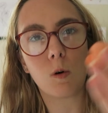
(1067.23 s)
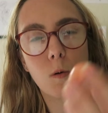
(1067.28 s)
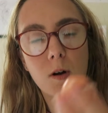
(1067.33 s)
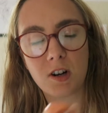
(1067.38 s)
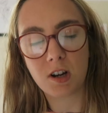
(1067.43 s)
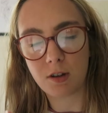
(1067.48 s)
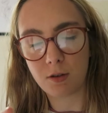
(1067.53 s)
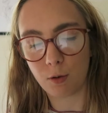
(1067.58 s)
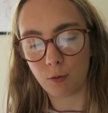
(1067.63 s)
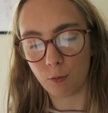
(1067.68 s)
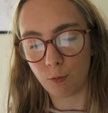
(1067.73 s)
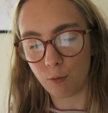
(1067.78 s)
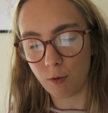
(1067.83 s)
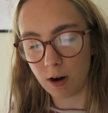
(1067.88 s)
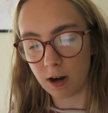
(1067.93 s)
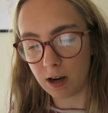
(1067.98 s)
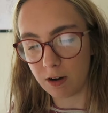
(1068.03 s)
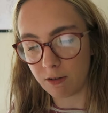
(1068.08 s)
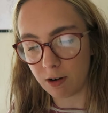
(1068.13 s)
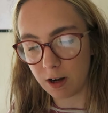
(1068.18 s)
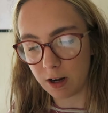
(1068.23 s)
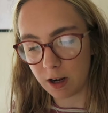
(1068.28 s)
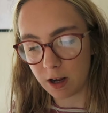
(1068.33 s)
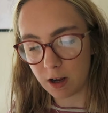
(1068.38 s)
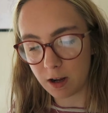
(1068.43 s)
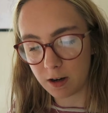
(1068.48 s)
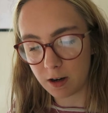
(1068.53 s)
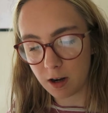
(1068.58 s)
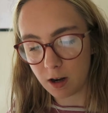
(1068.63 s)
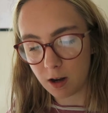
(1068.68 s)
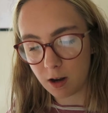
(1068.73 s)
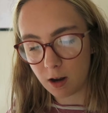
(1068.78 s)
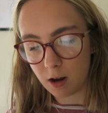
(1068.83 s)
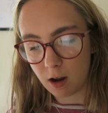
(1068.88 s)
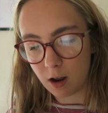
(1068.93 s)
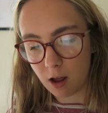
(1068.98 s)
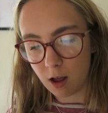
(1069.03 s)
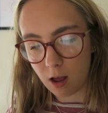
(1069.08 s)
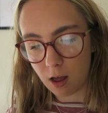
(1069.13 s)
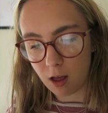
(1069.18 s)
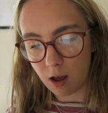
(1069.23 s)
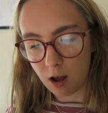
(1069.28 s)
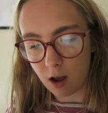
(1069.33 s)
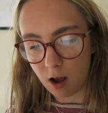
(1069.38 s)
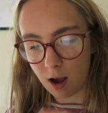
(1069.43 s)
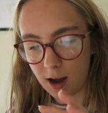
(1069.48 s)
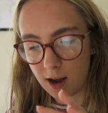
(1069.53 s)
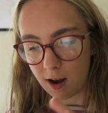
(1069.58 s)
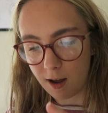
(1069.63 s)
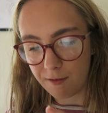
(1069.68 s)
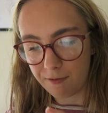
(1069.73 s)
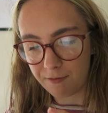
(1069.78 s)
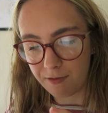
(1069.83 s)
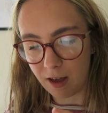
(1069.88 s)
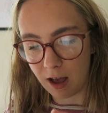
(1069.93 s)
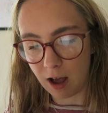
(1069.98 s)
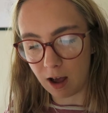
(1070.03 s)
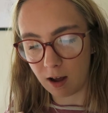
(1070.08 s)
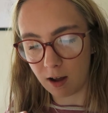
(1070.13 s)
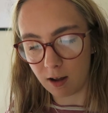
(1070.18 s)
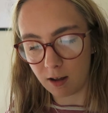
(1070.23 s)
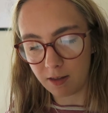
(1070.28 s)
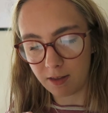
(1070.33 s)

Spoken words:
which is really, really good. Oh, I love that.